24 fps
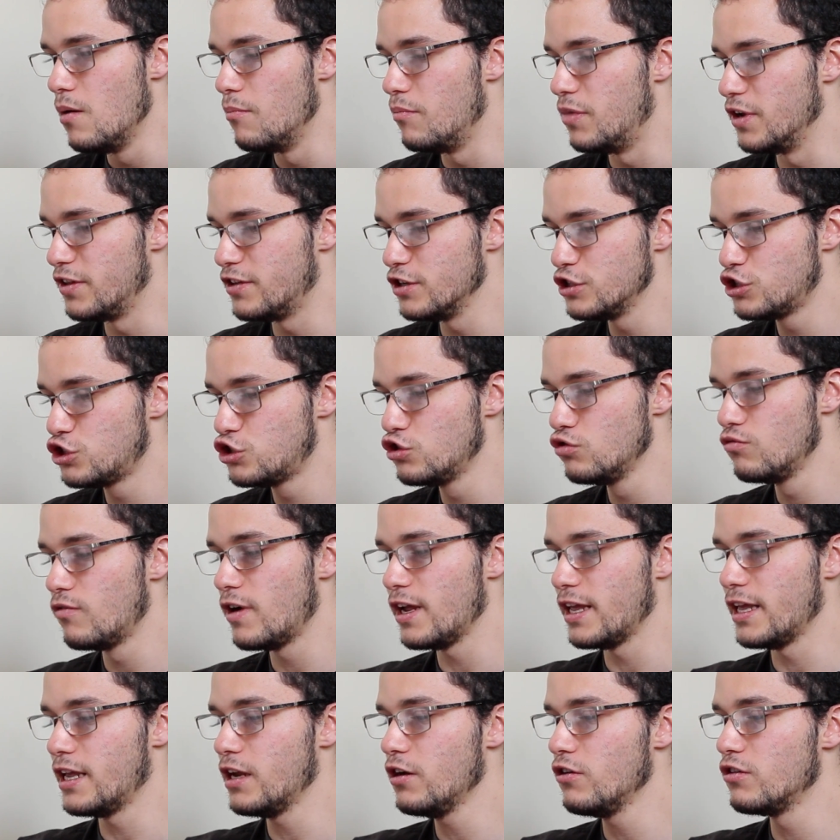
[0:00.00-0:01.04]
But this shoe
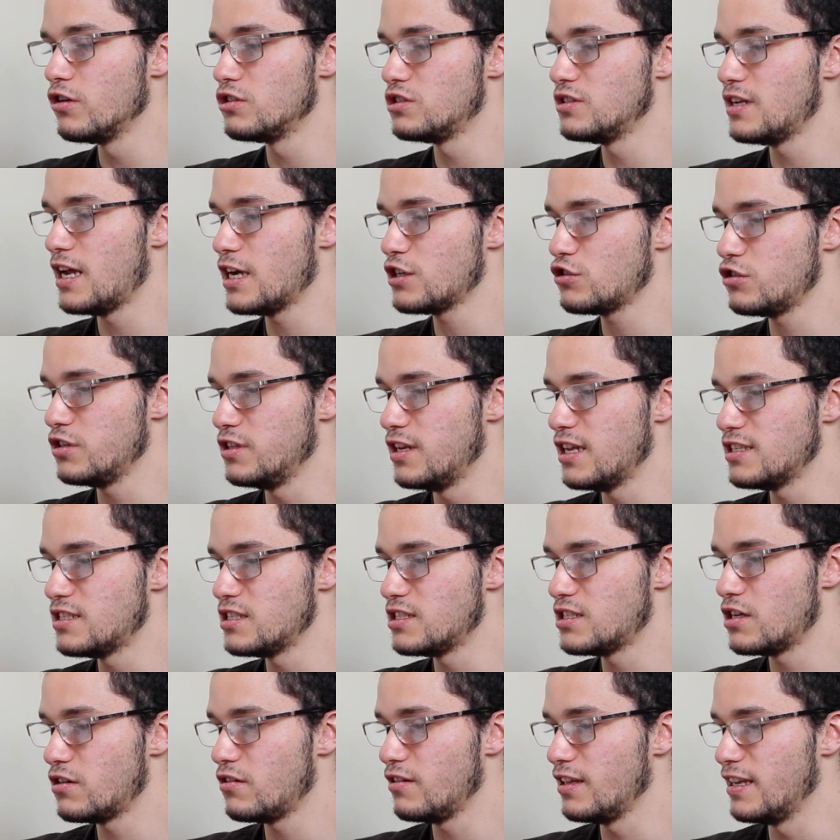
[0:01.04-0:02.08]
right here doesn't actually
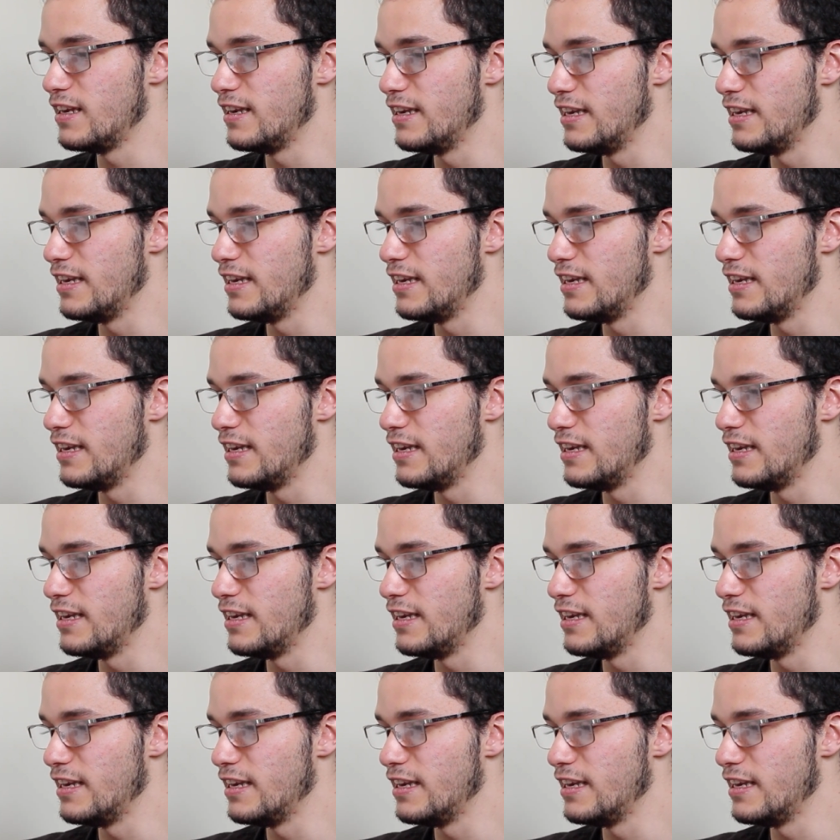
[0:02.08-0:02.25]
necessarily